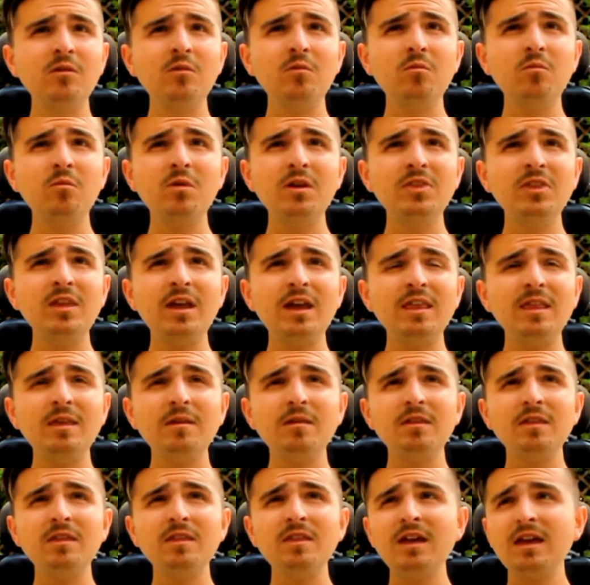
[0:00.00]
one night they,
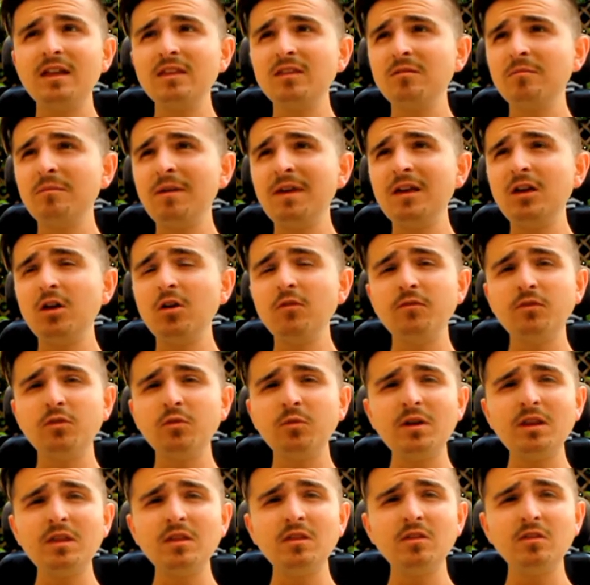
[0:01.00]
they had to make over
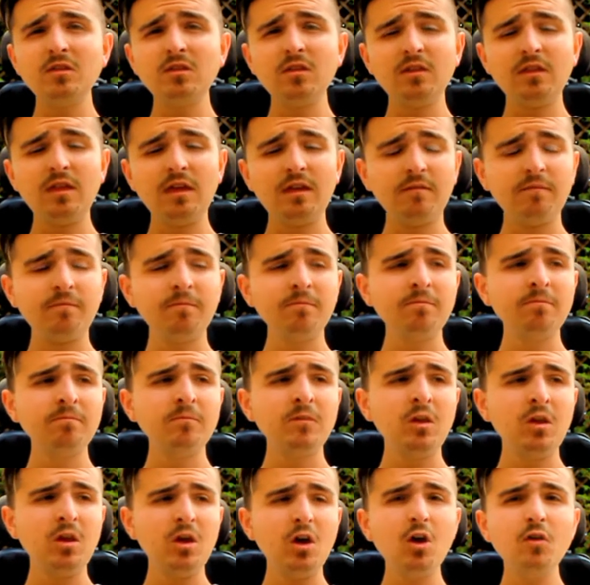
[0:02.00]
20, like
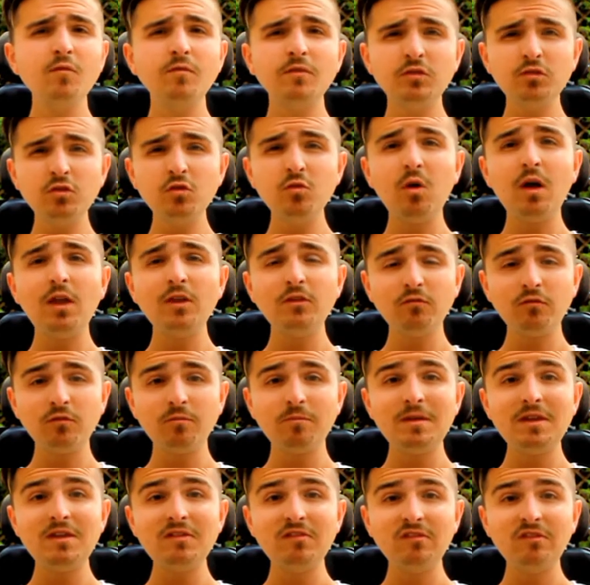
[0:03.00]
over 200
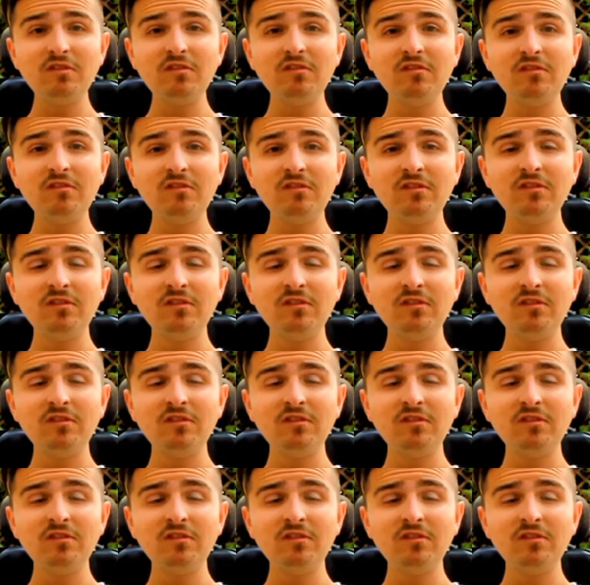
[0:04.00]
pizzas.